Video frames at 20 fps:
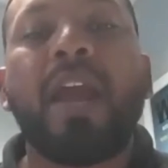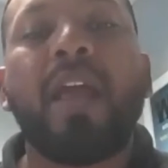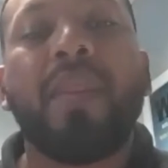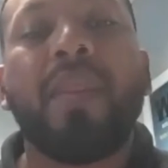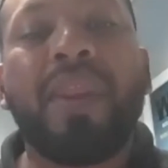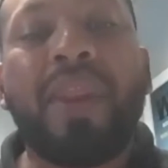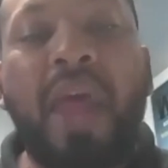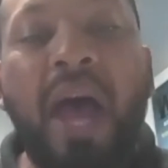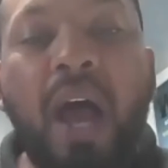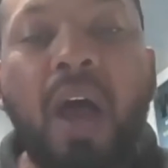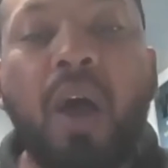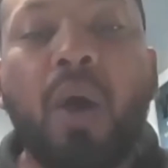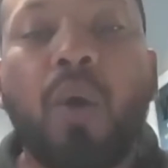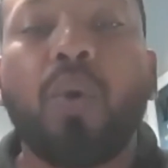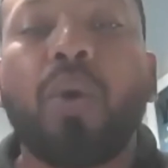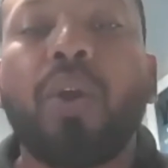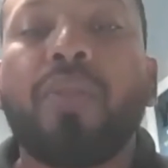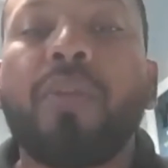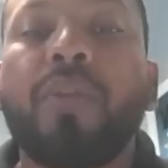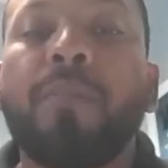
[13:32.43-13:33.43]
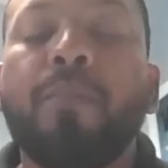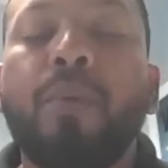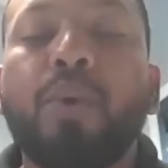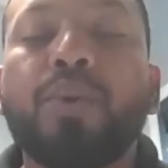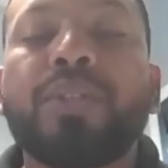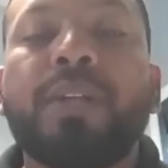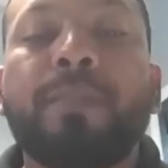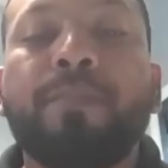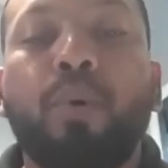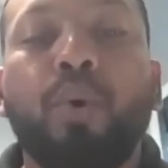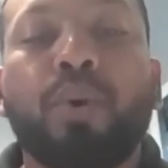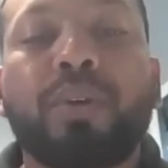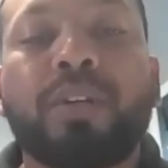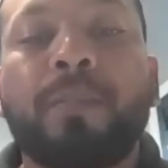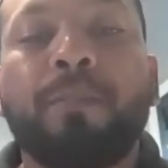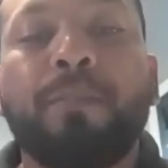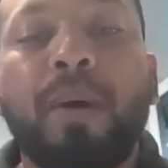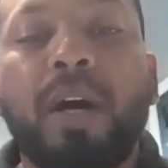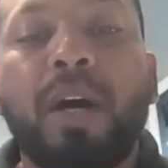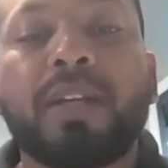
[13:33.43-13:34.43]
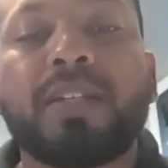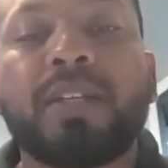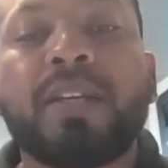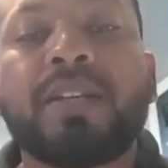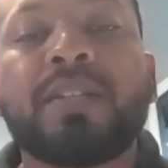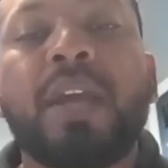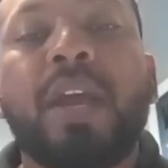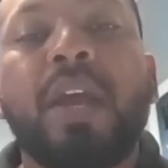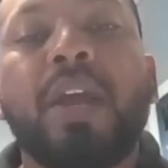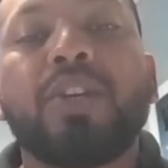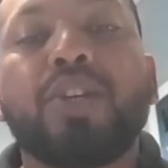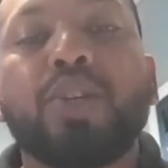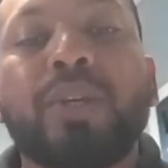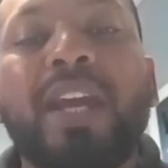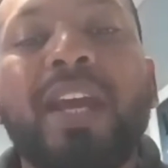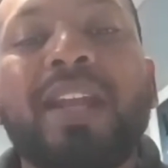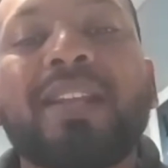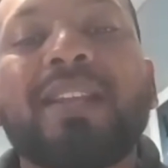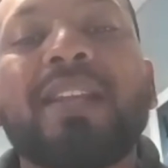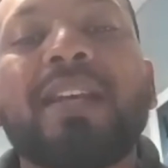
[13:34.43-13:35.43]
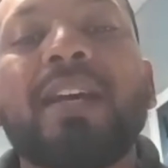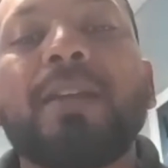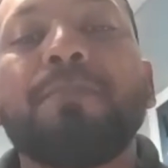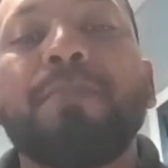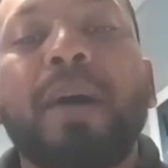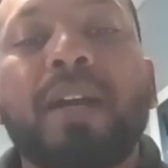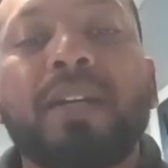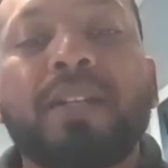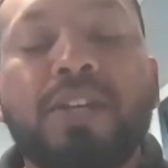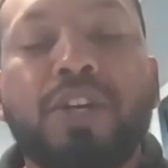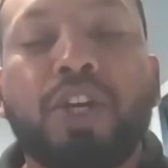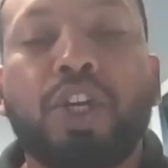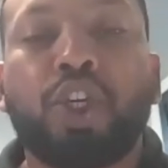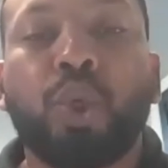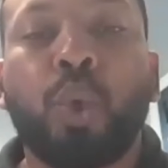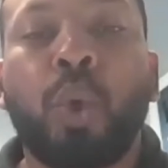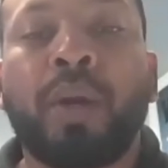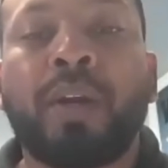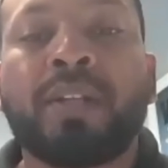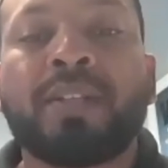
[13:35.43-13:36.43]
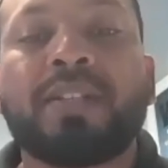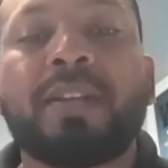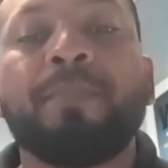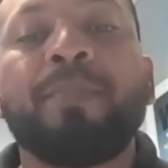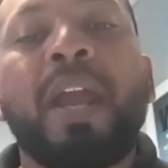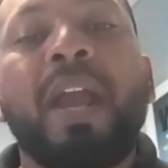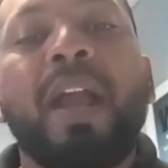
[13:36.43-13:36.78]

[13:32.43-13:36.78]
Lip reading: Now, the most important part is to get third-party assurance.